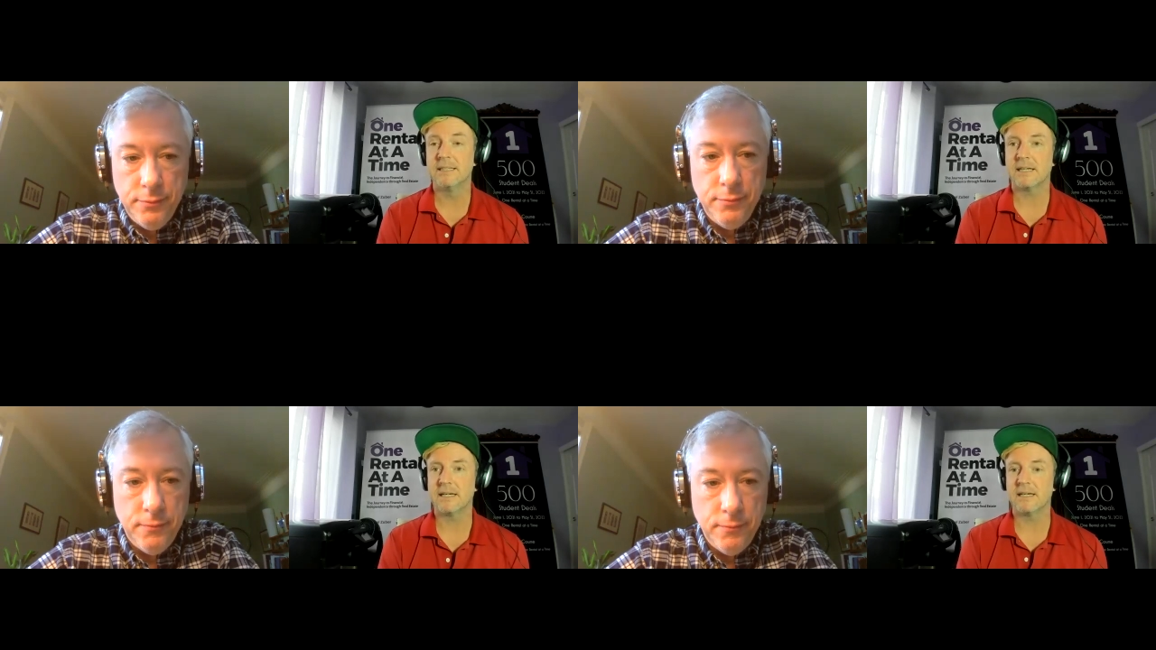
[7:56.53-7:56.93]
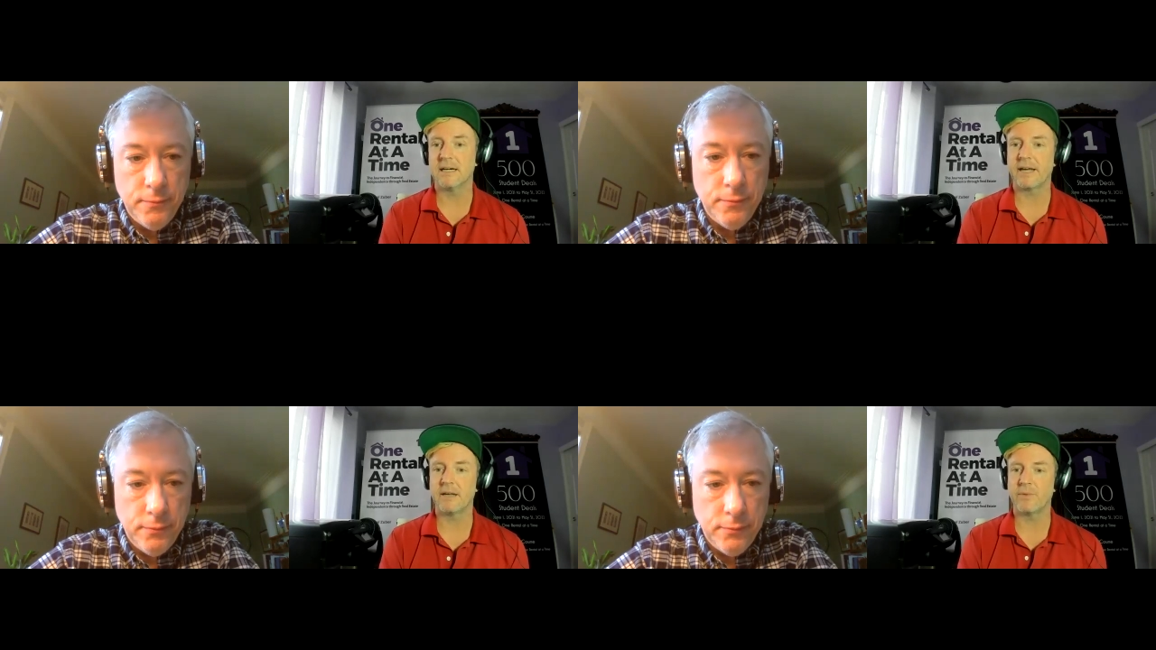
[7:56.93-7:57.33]

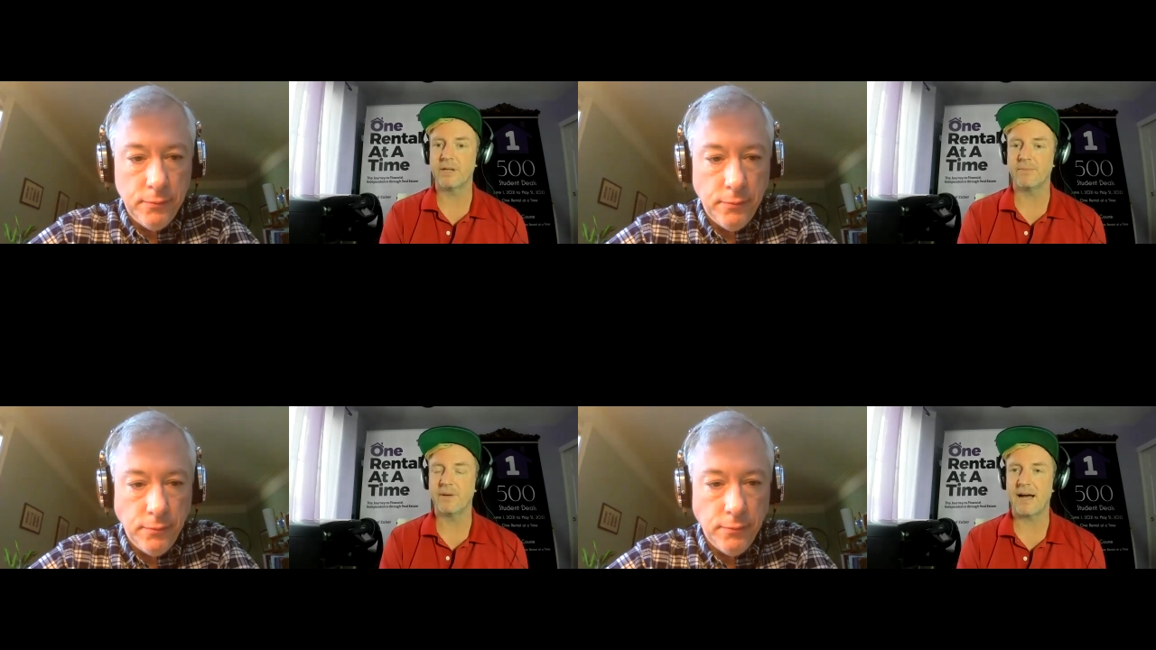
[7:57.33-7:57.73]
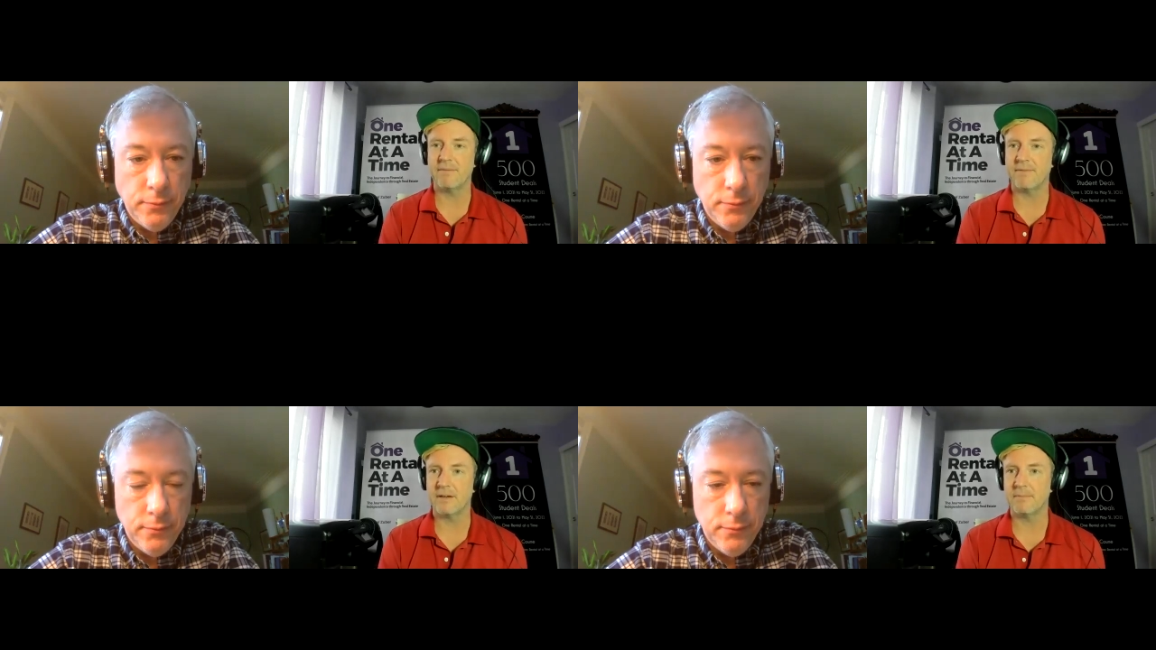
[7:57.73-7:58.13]
Speaker 1: Again, we
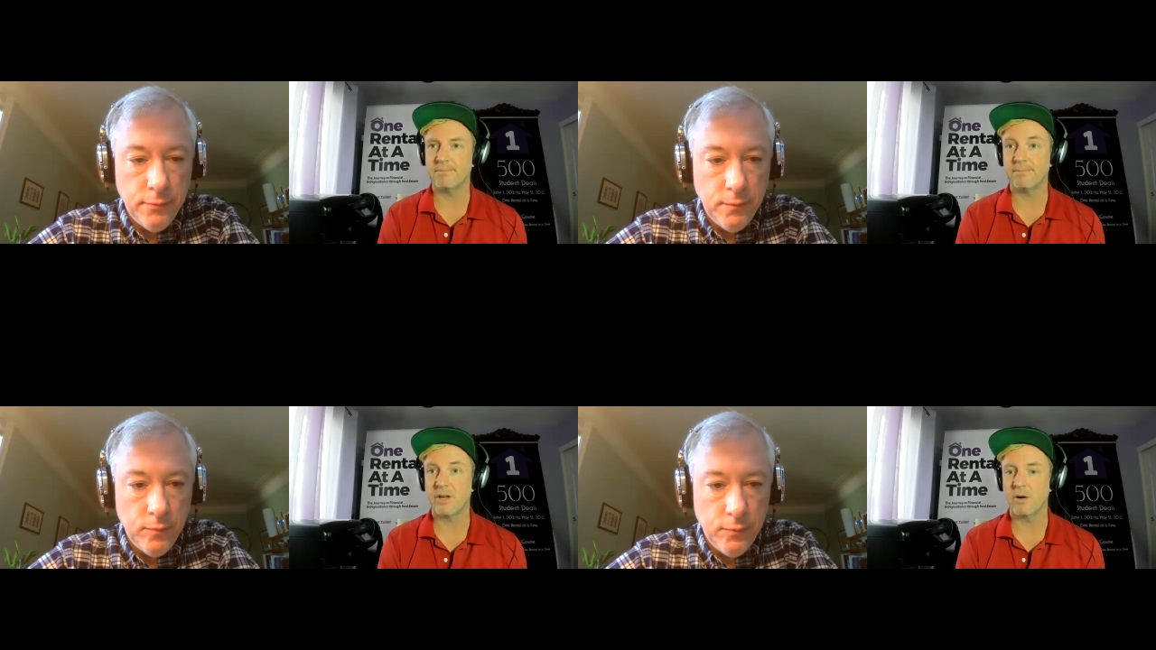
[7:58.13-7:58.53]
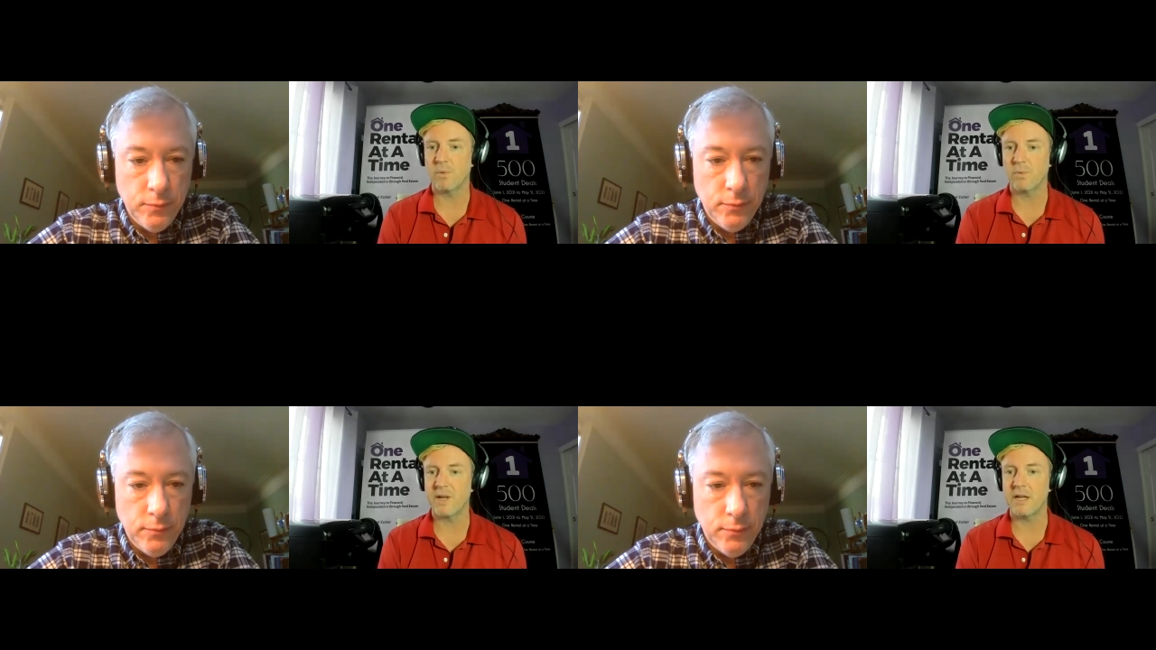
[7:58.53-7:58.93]
have, you know,
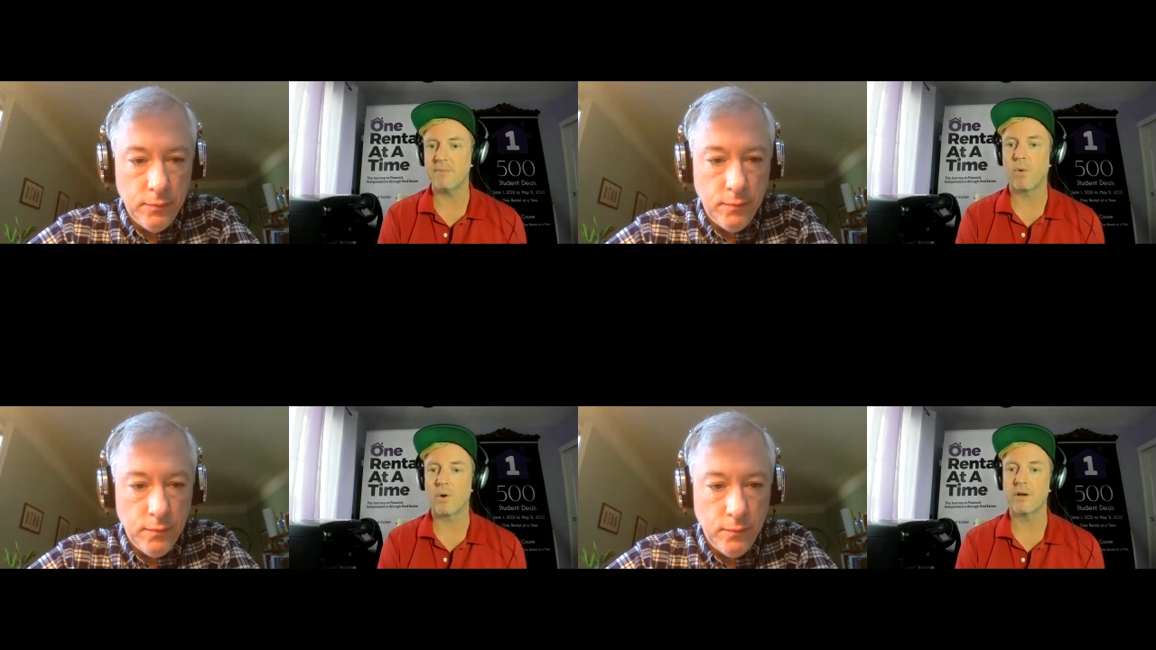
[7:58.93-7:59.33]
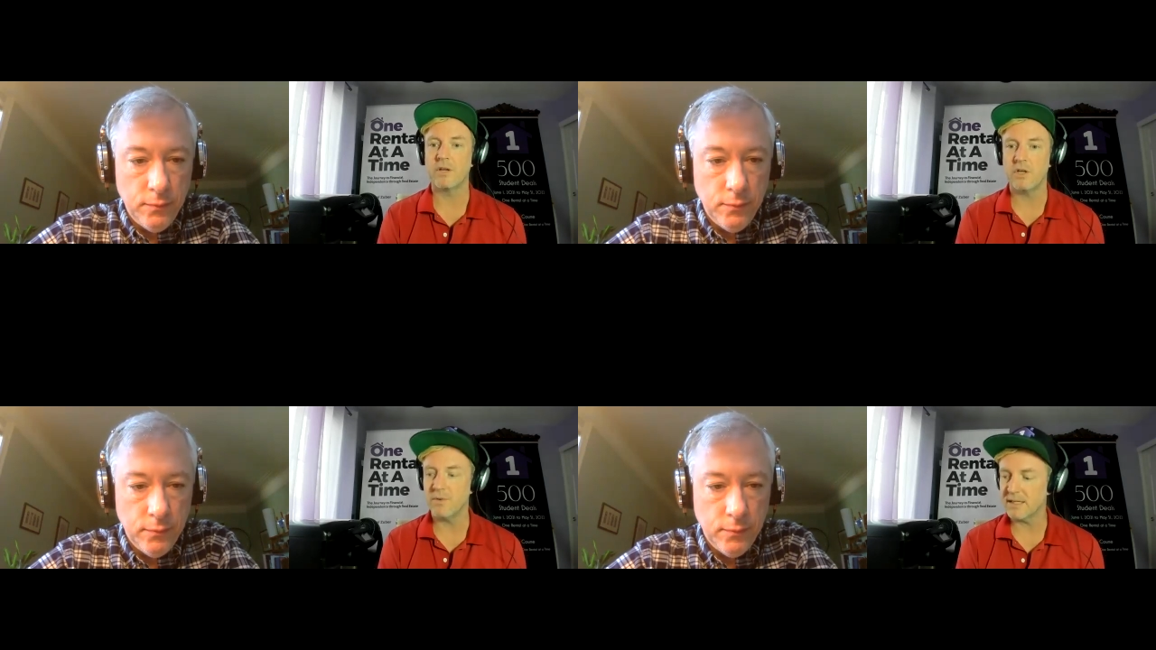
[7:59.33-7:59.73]
we need more
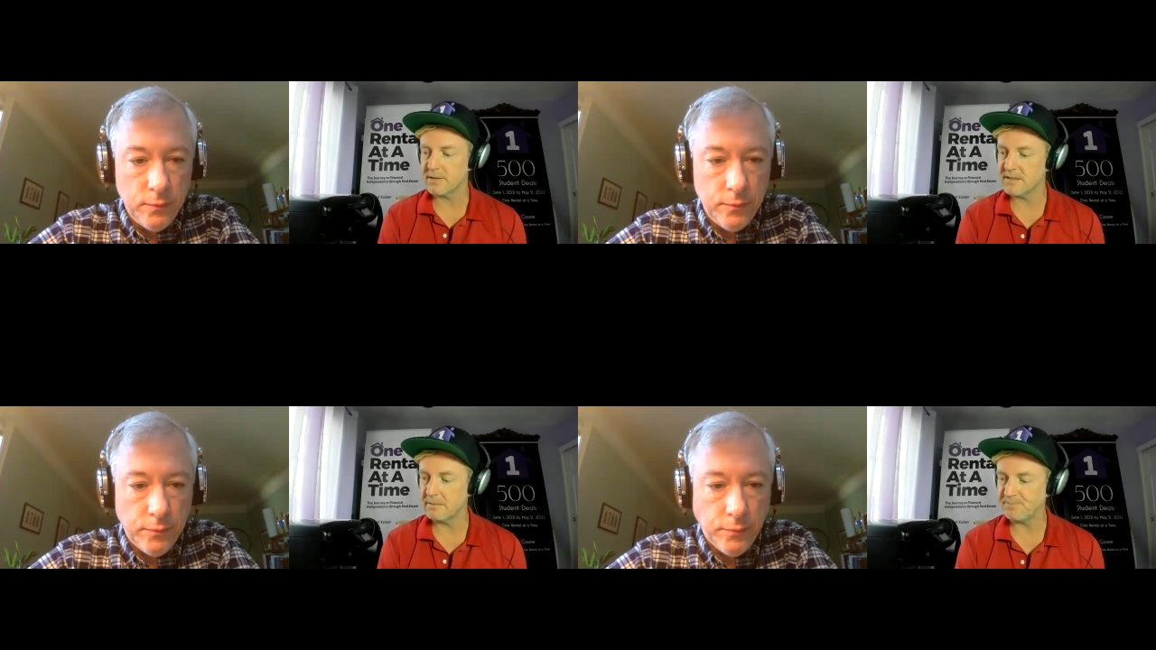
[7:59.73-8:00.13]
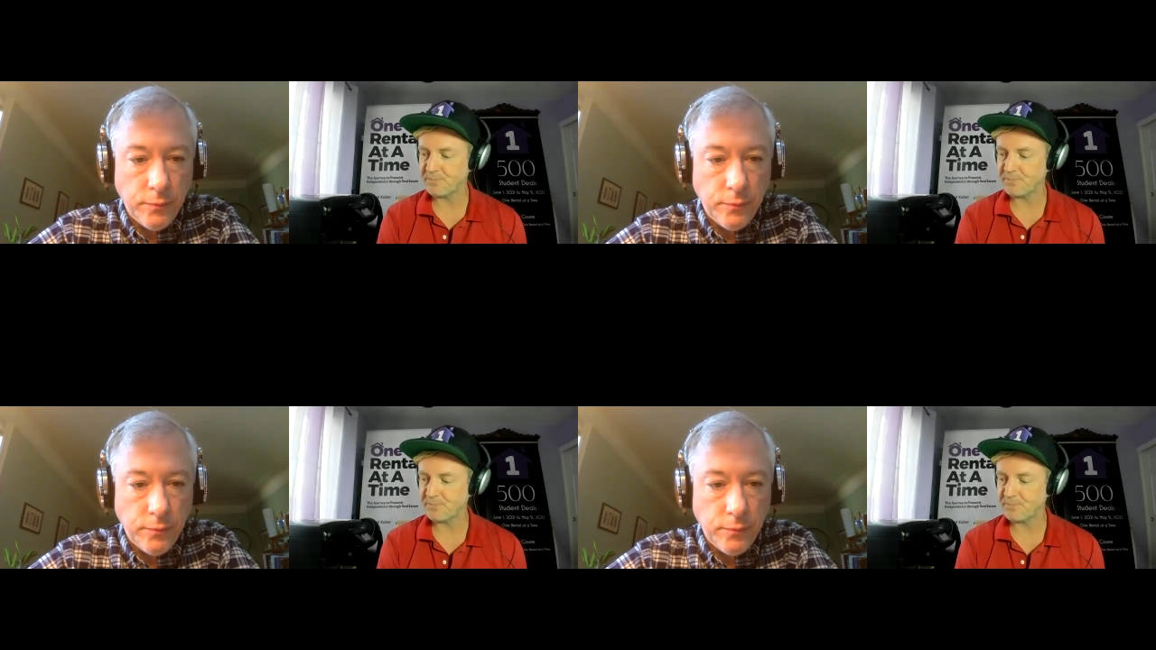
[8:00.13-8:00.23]
units